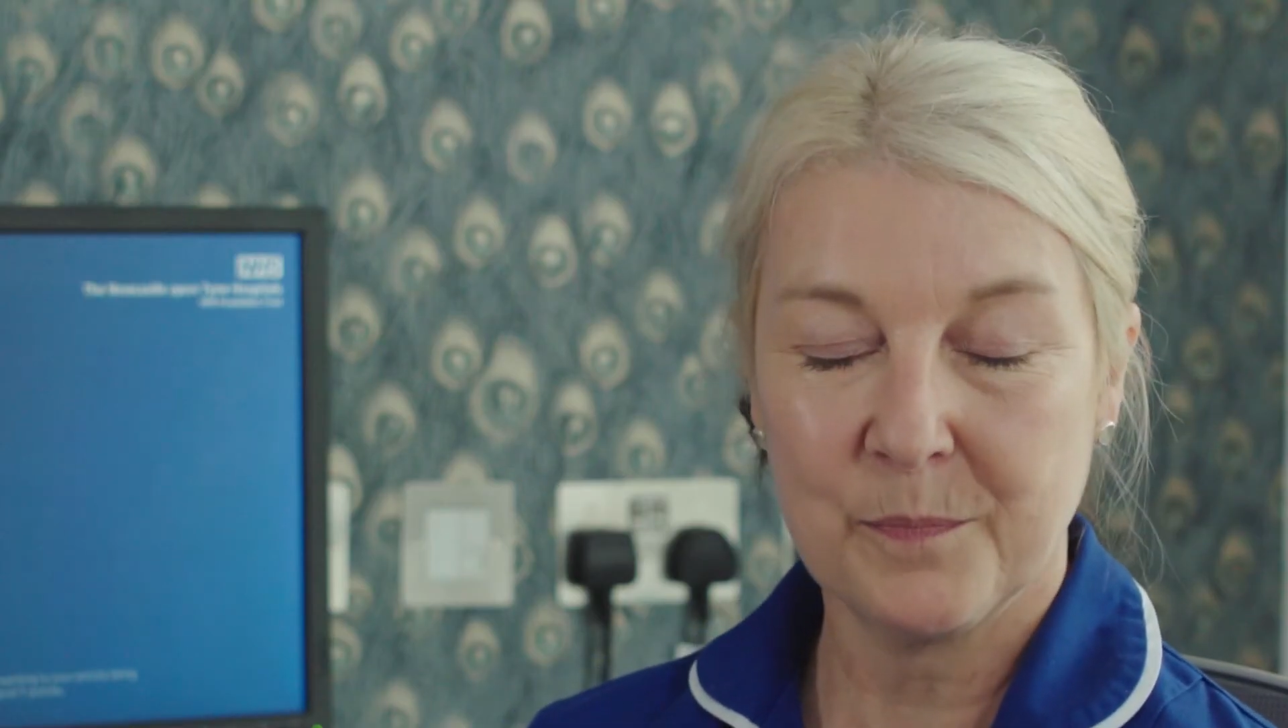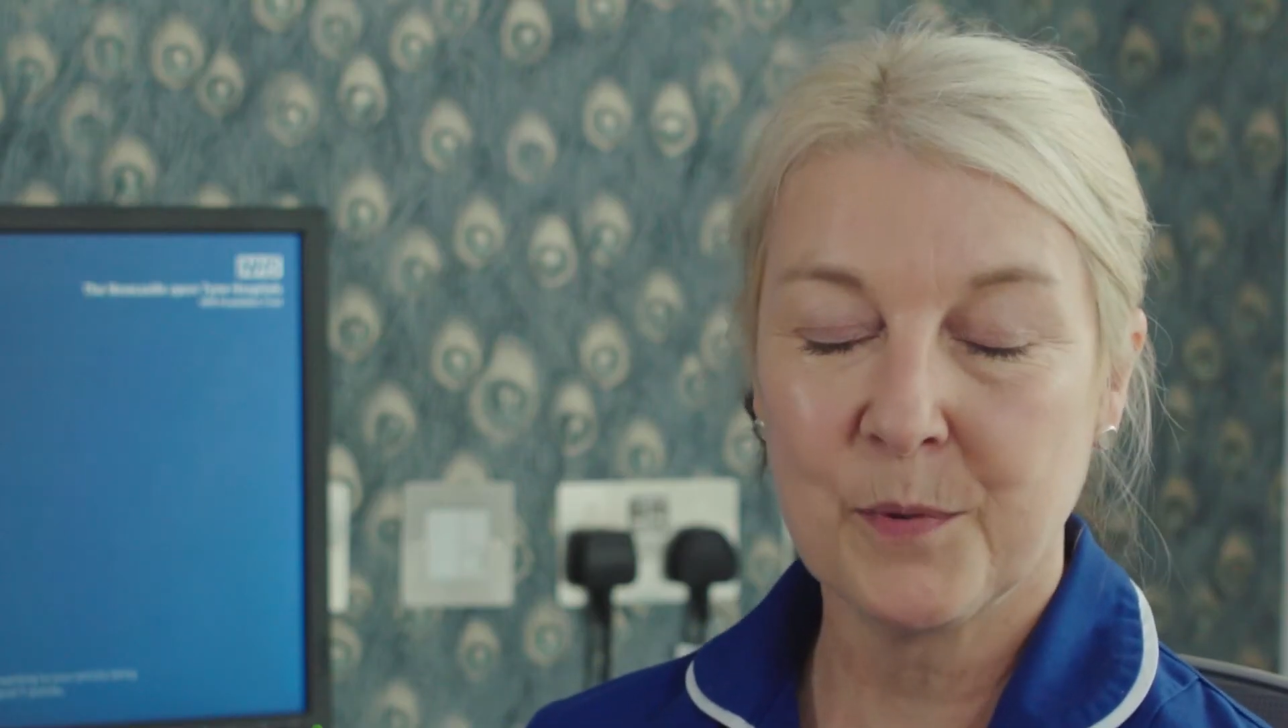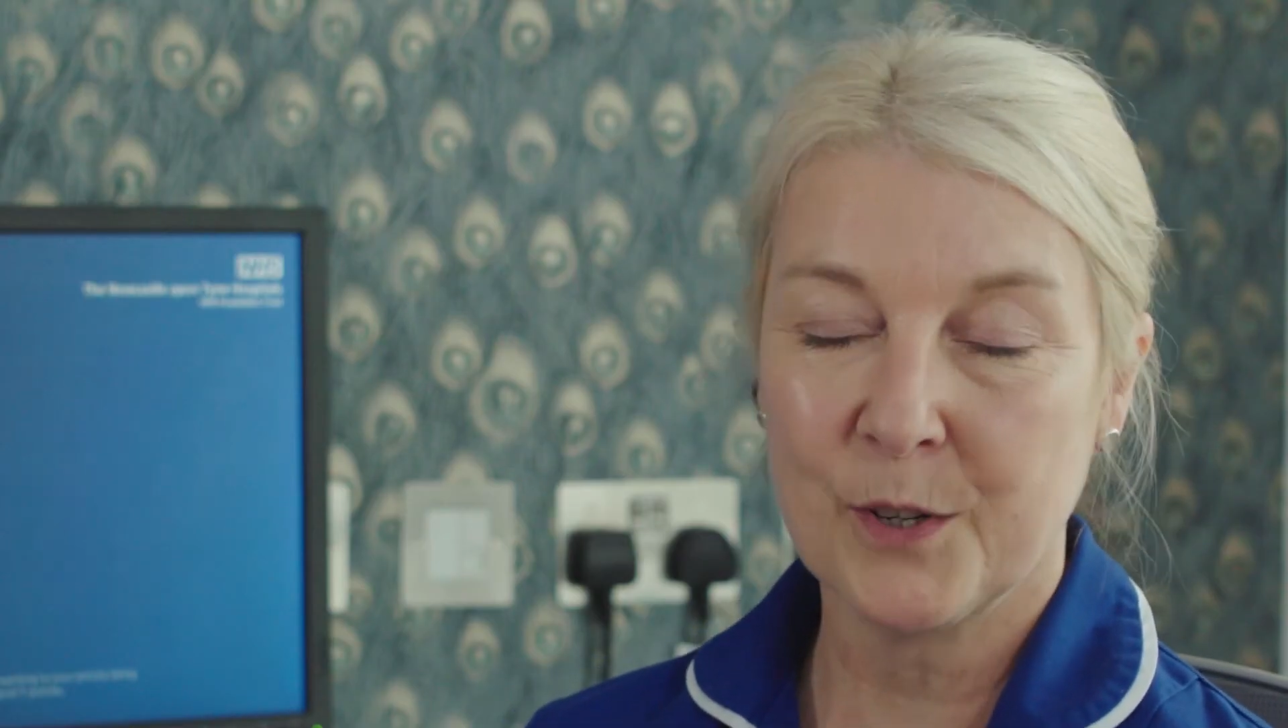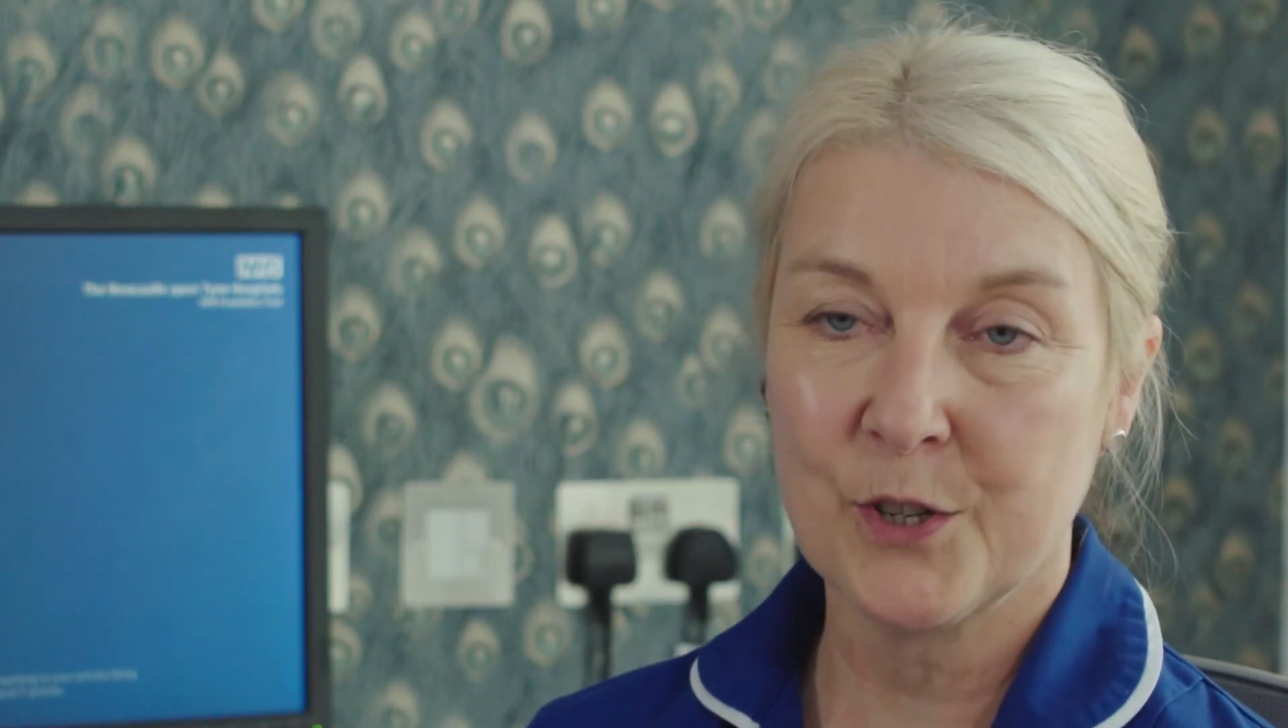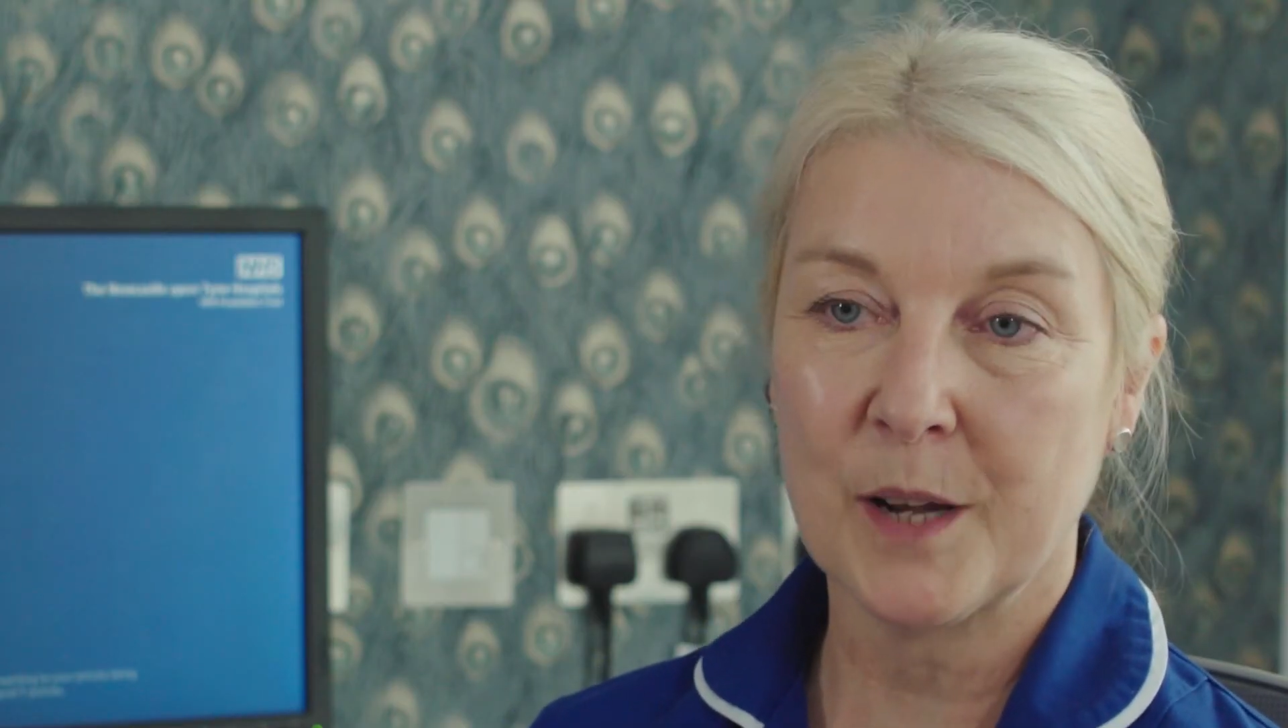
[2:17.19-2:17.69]

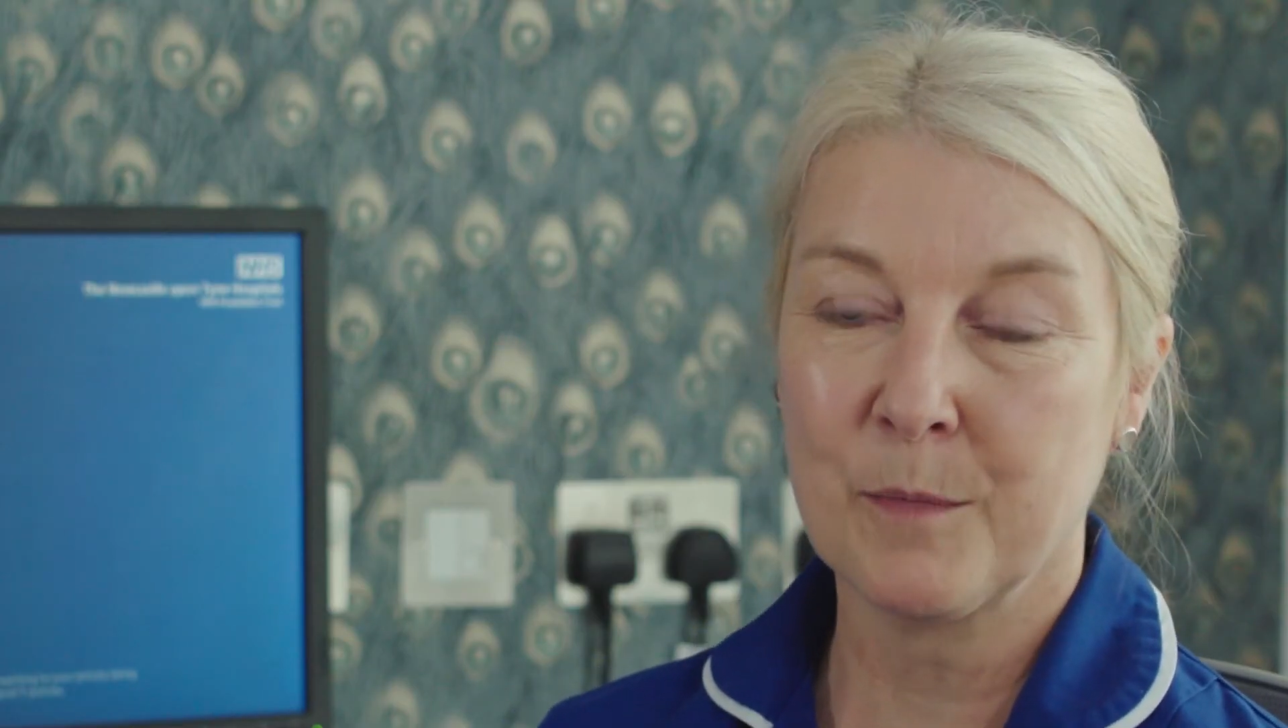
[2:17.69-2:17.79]
project